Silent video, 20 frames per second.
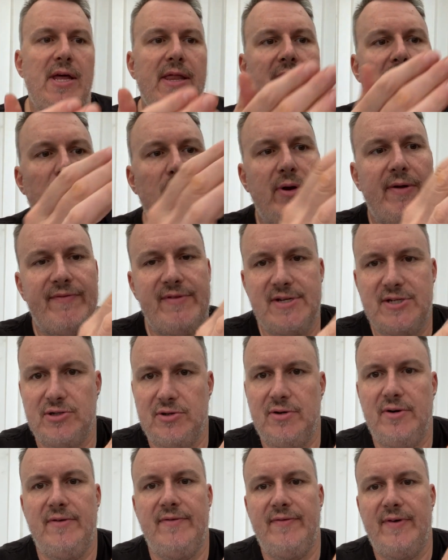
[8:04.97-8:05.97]
they all have this
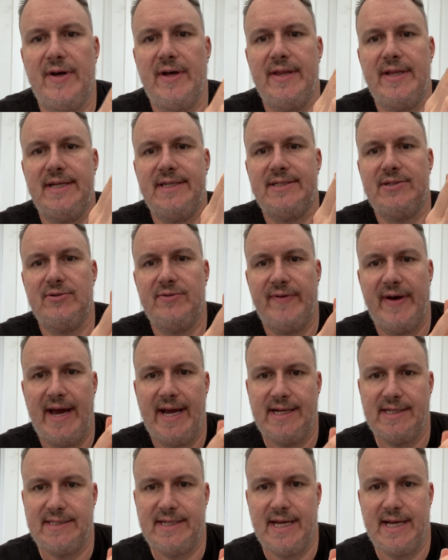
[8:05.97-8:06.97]
sort of, uh, these sort of
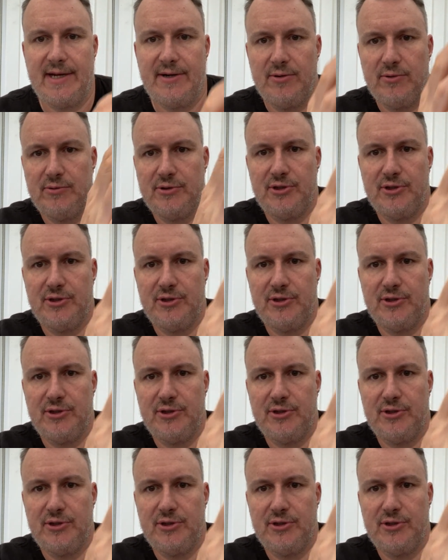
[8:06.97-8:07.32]
hexagonal